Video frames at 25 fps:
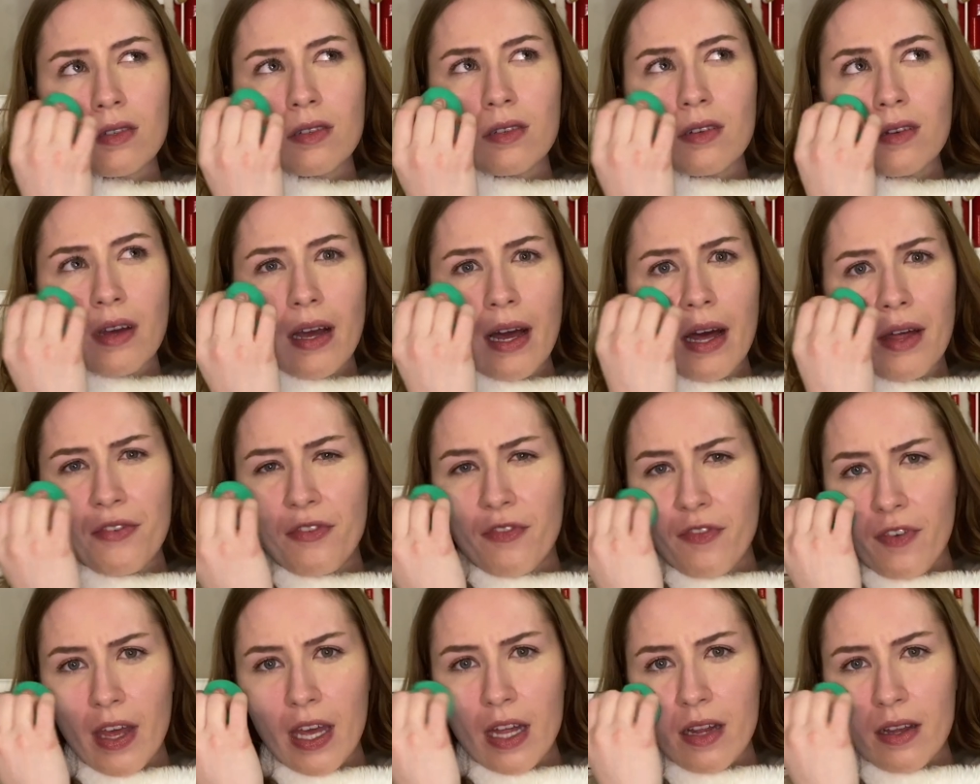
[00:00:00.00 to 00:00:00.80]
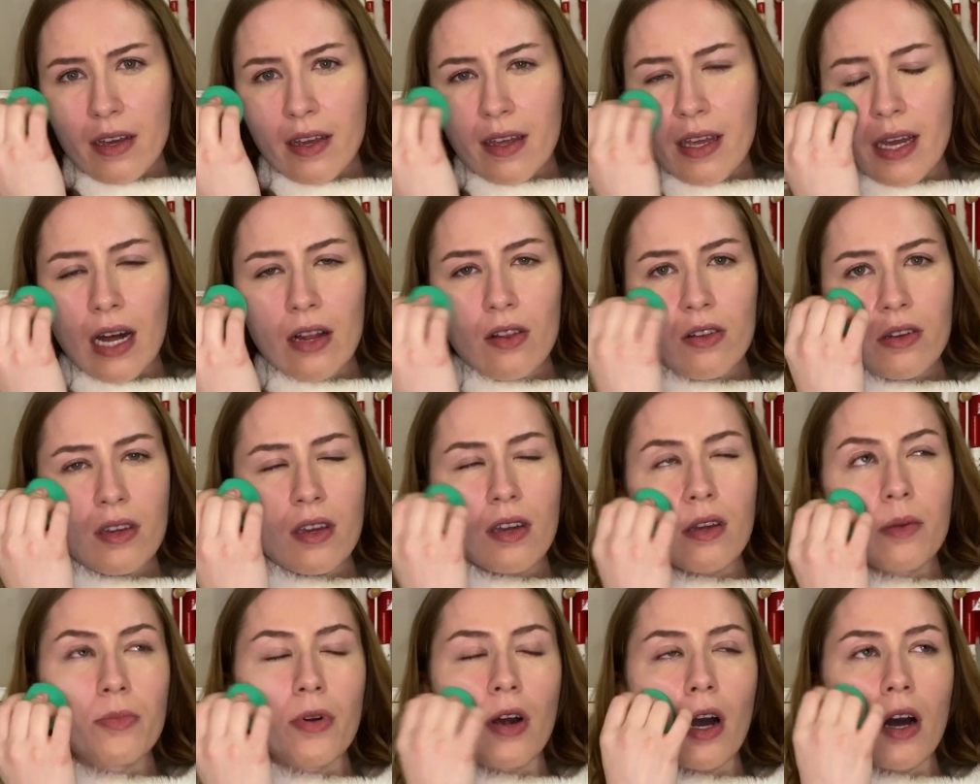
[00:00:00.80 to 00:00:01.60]
and failing at looking
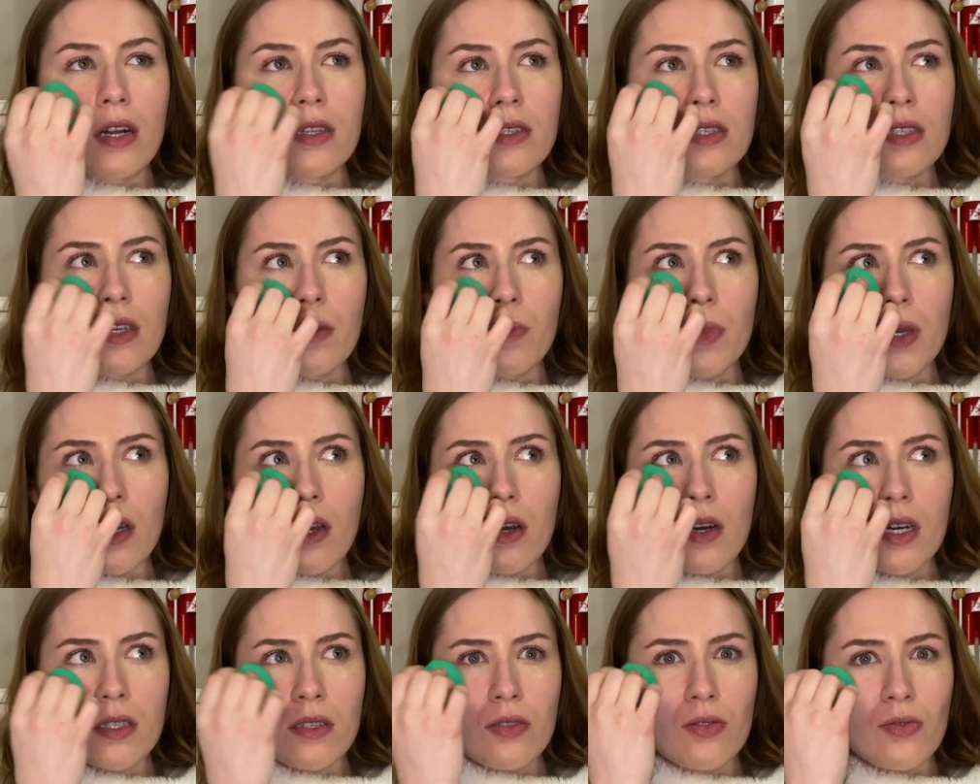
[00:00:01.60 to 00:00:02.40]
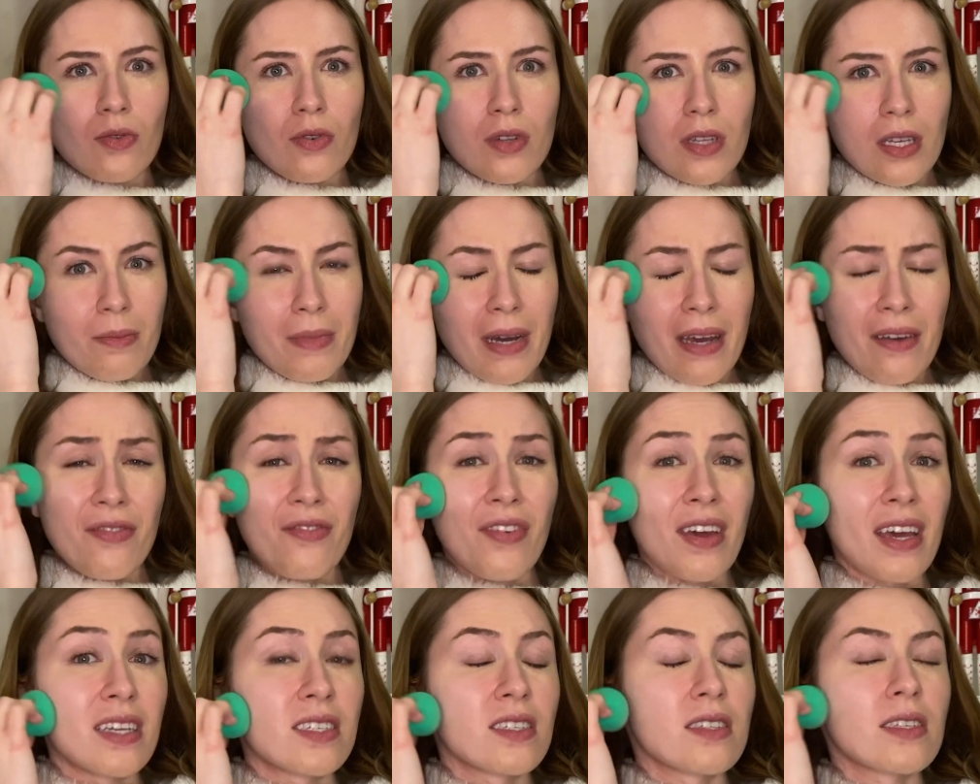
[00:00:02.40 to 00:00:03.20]
bronzy because it's only my
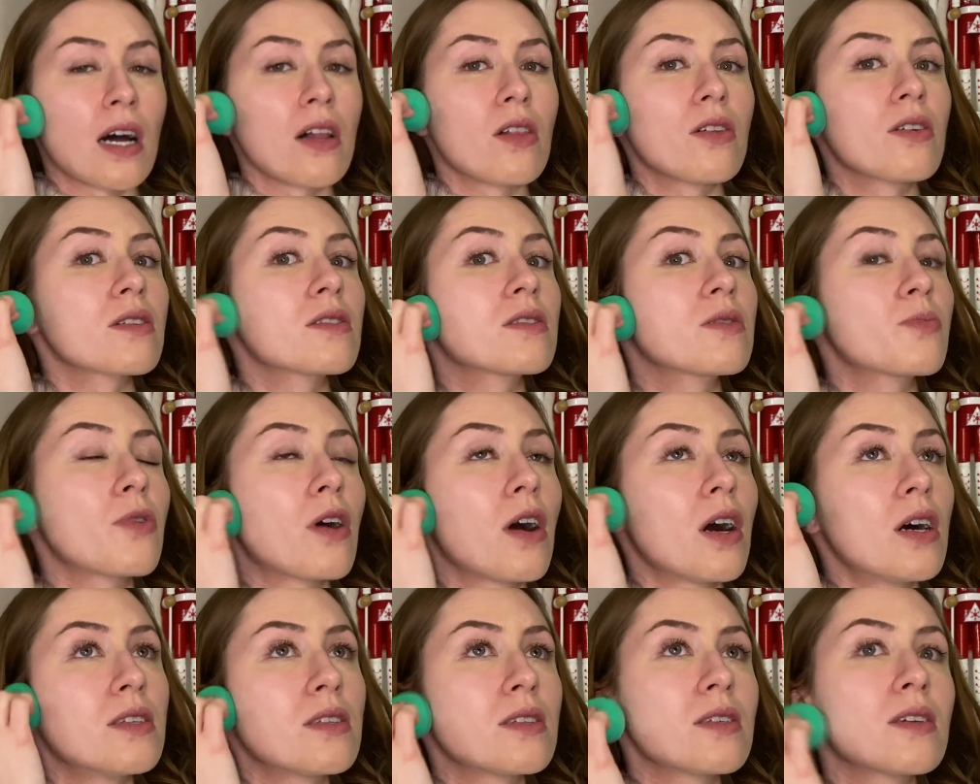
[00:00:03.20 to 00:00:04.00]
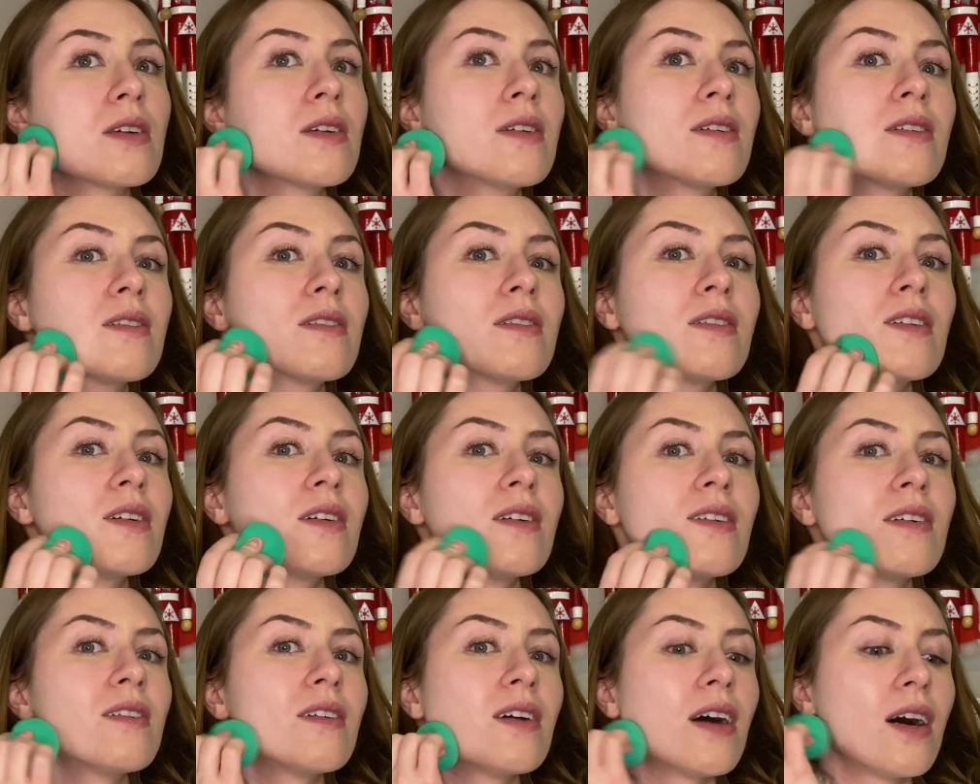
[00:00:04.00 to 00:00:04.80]
face that looks bronzy,
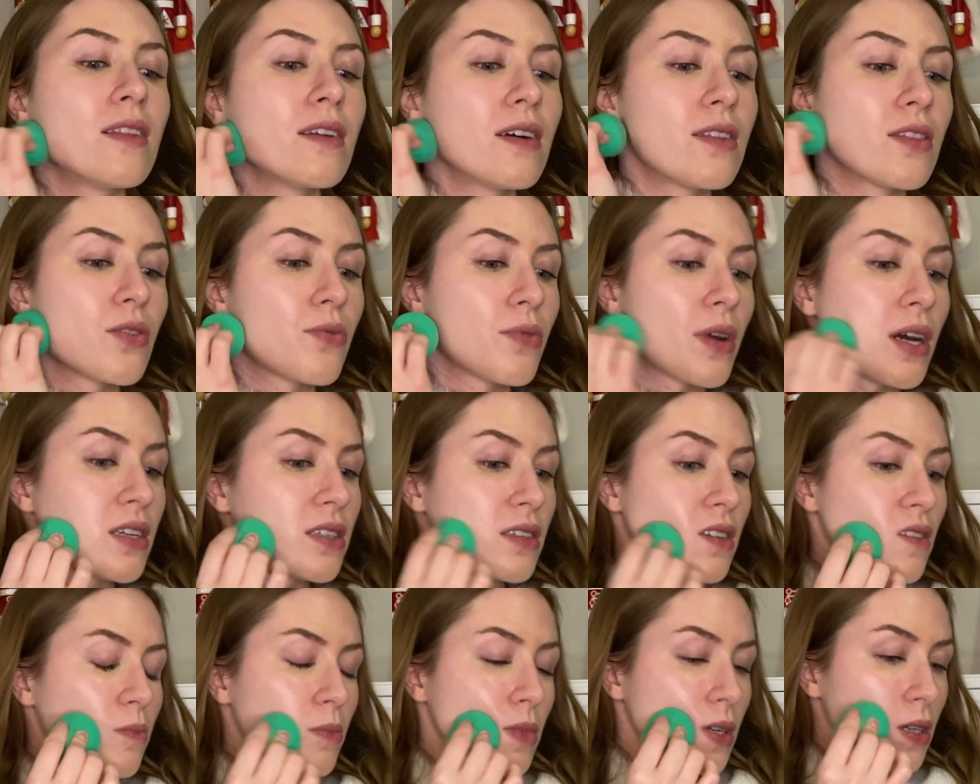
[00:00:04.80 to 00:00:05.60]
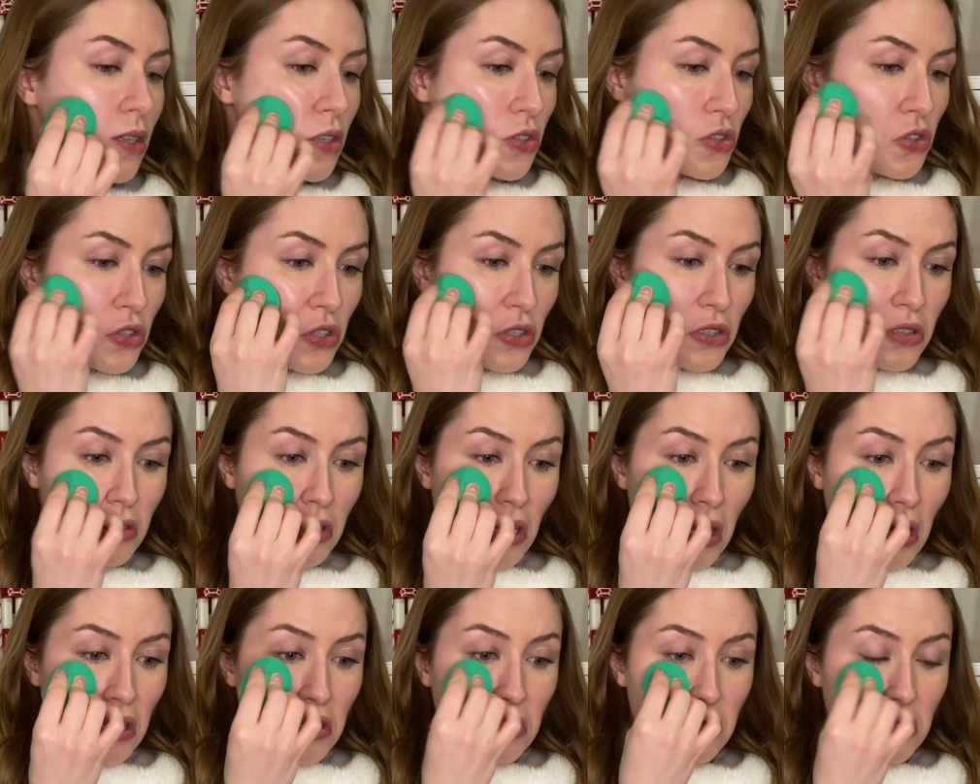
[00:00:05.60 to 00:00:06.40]
and then the rest of me is just
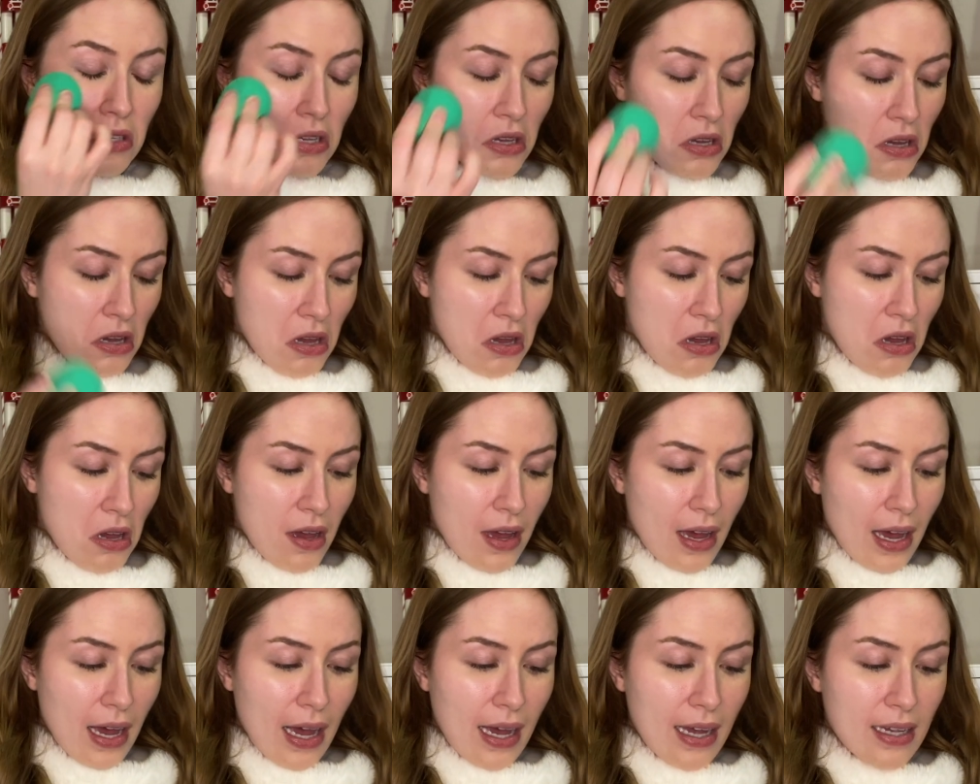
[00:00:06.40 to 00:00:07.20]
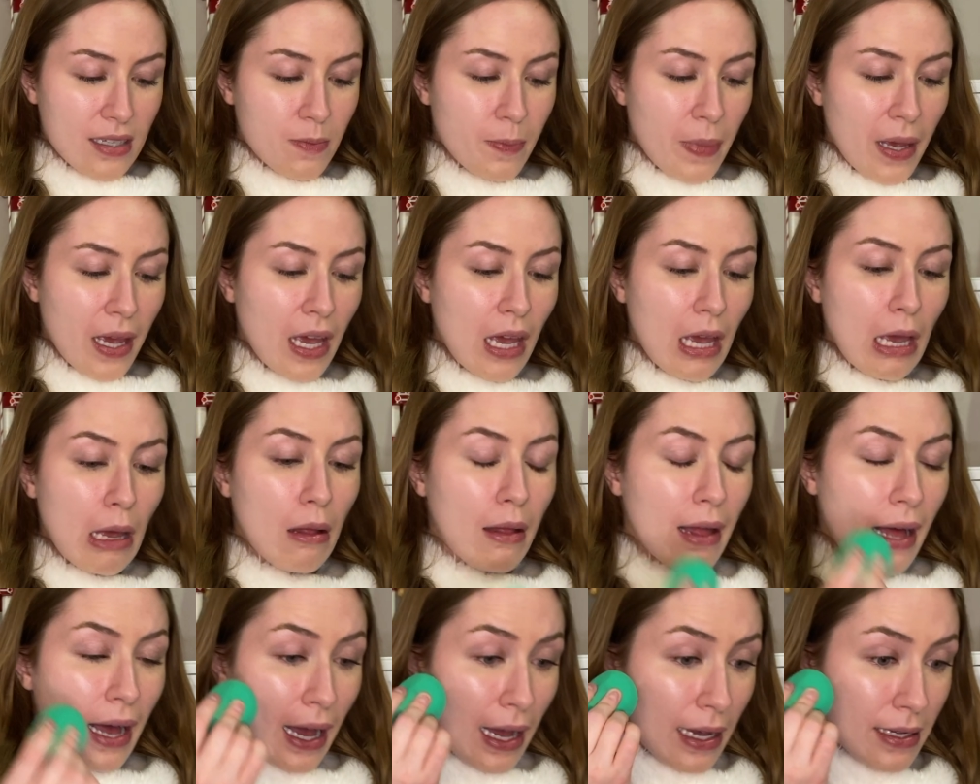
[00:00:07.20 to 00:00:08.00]
as pale
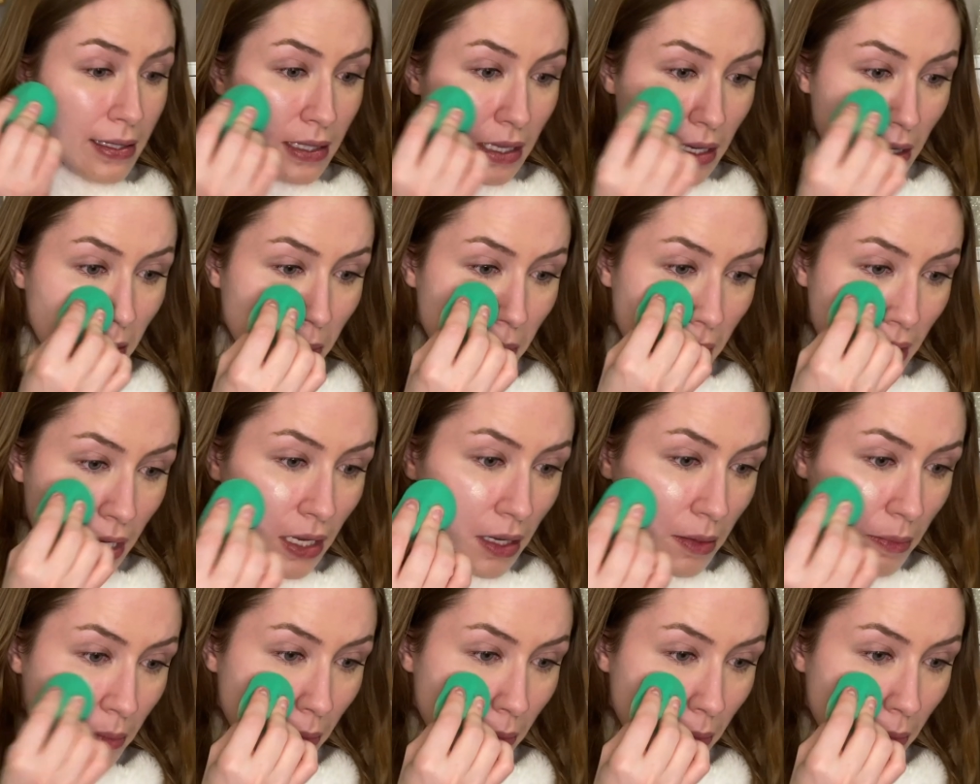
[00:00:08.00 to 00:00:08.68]
as can be.